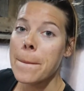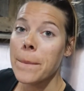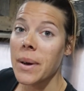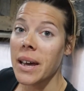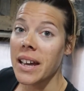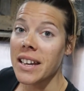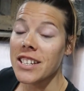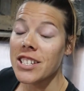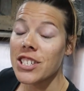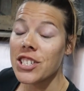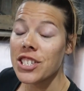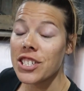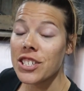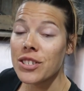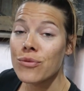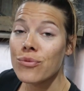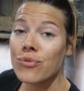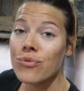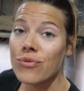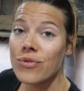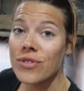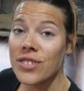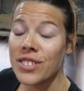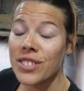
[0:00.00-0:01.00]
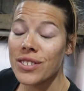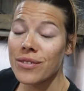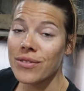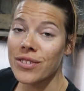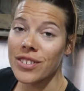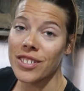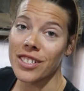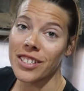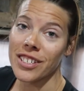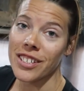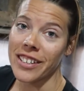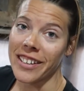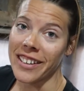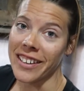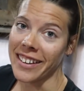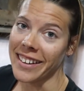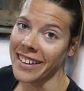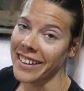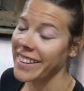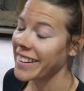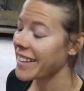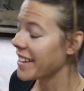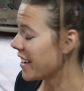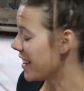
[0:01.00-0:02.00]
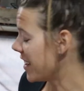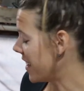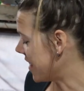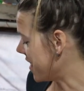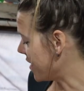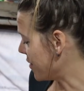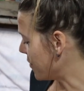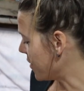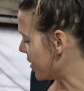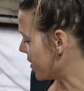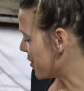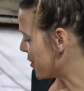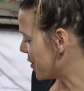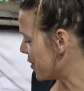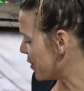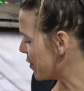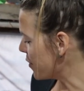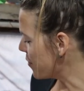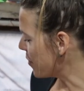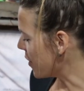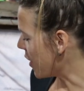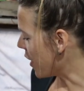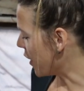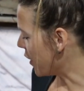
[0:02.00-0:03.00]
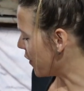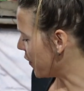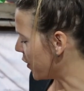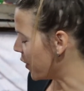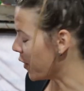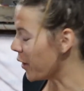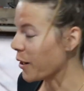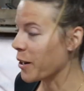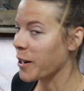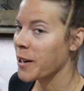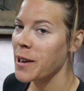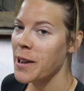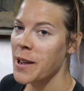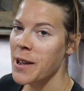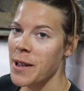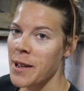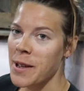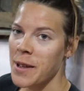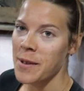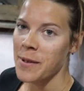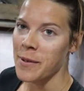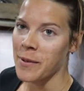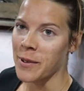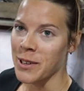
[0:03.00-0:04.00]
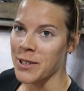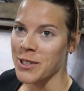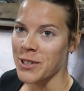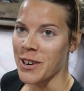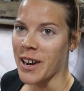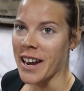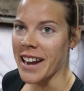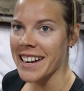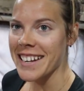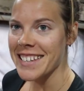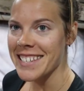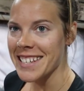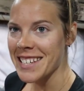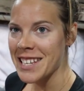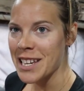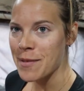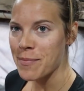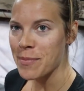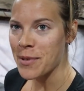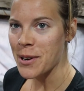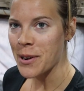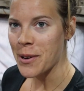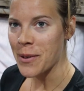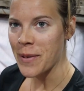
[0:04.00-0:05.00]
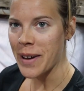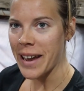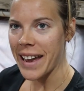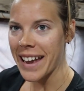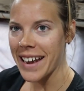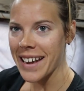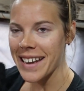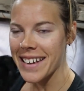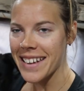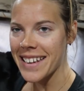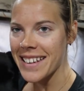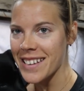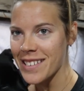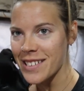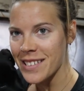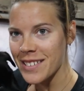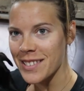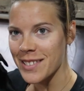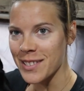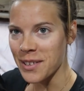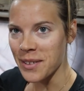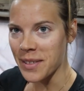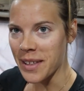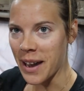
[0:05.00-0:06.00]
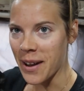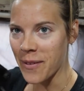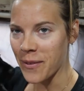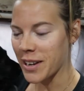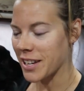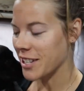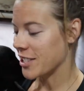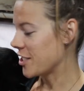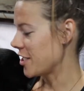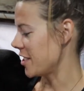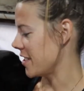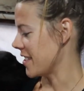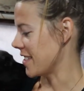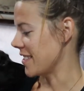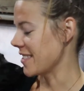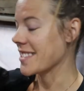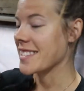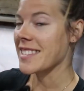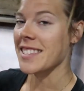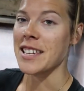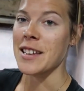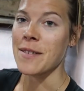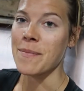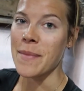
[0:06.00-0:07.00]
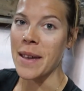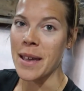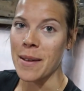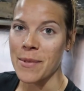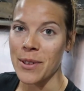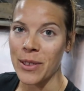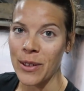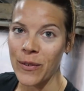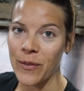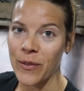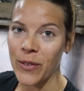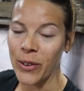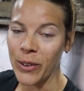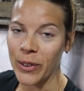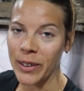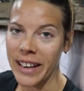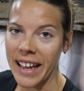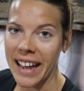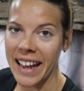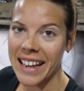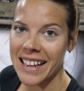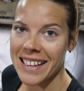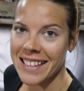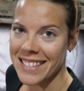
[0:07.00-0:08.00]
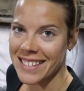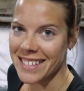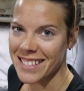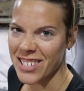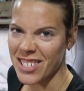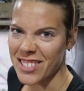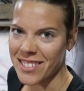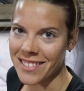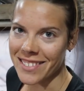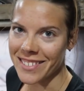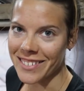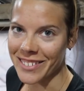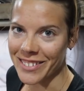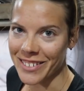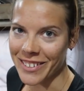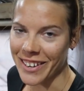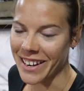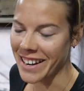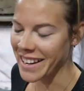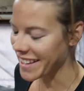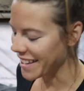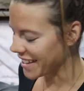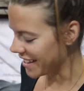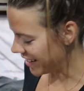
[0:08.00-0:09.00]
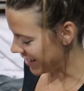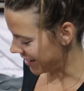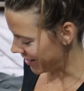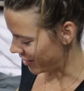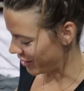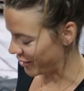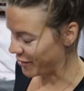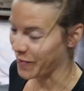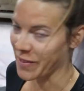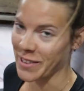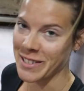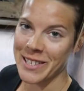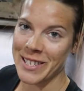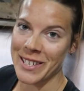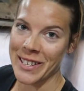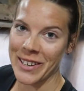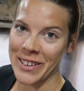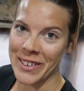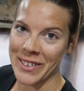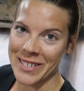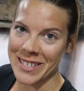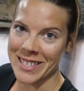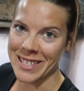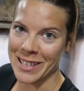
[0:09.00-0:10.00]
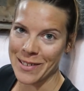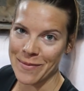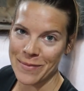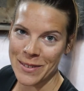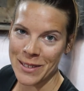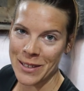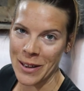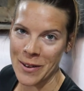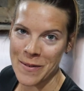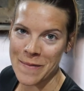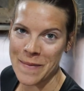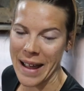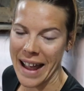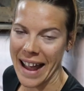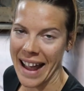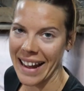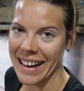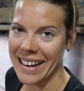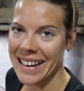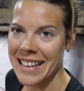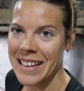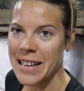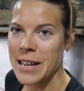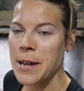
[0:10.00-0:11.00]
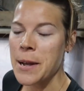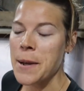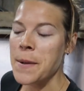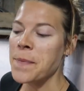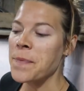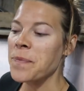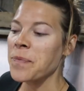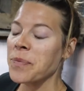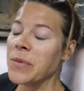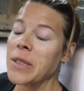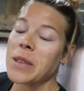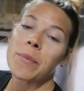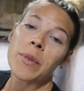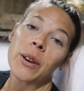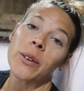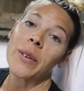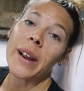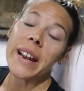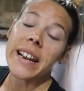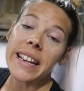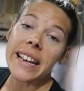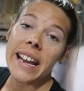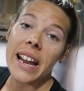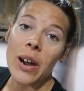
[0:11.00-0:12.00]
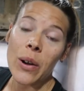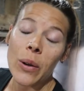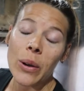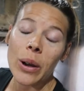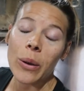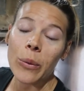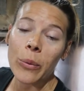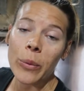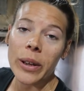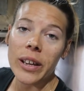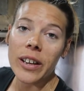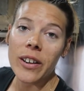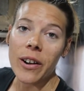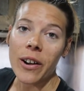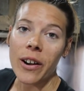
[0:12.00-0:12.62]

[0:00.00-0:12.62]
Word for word: but she did really, really good, and we are so proud of her. We're trying to keep her awake so that way she can sleep maybe the full night. She's a little cranky because she wants to go to sleep so bad, but right now we